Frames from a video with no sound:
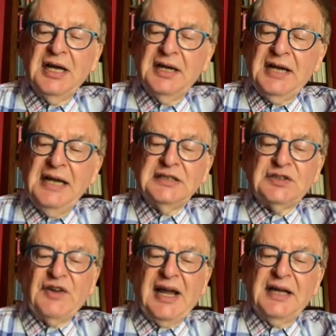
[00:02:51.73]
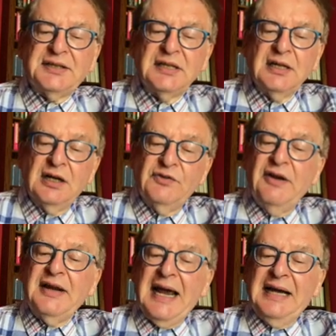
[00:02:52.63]
Against that, a
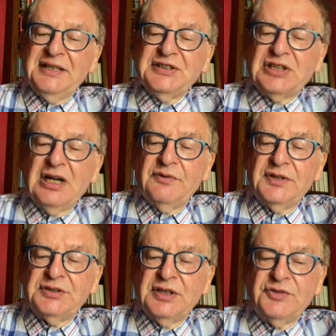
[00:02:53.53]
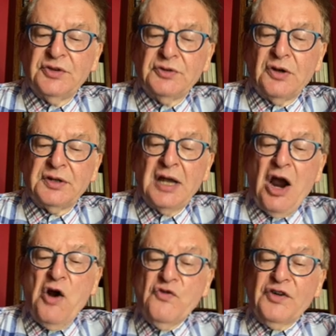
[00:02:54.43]
very handy service if you're not
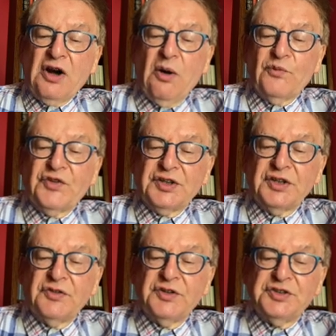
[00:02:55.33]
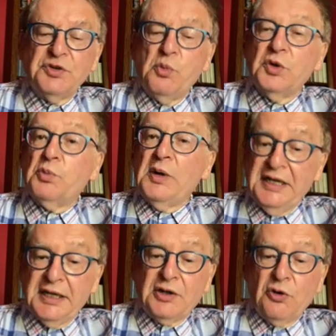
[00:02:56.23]
overconfident that you would win
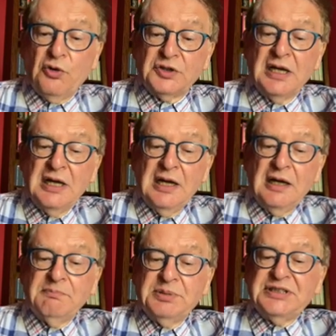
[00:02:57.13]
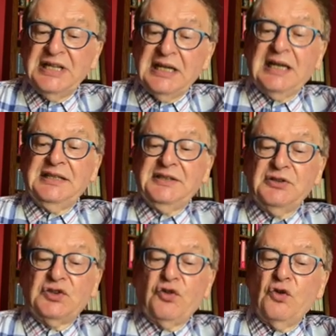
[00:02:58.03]
in court, and particularly
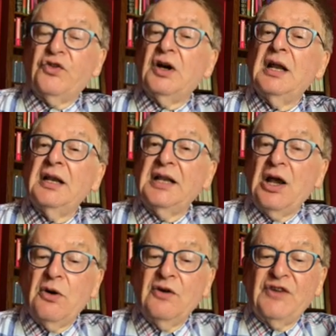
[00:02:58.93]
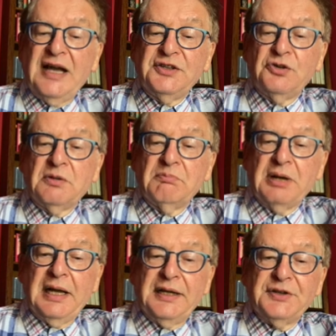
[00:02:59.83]
useful for lower value
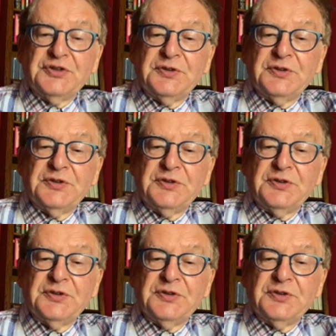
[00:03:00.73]
complaints.